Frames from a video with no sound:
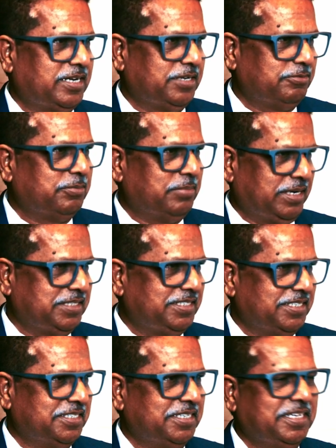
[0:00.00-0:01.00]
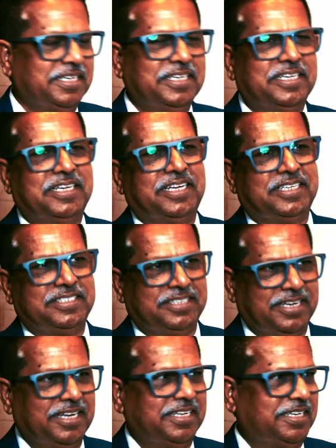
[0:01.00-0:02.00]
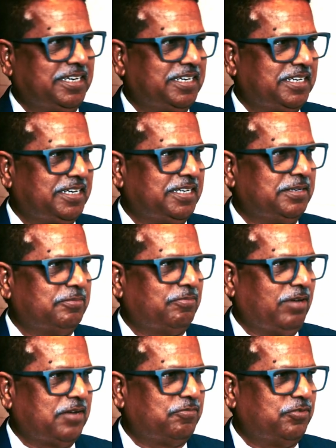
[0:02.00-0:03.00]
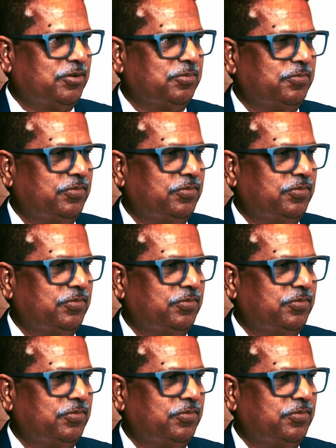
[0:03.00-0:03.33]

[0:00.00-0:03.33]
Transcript: Ivan Meisner has really created a platform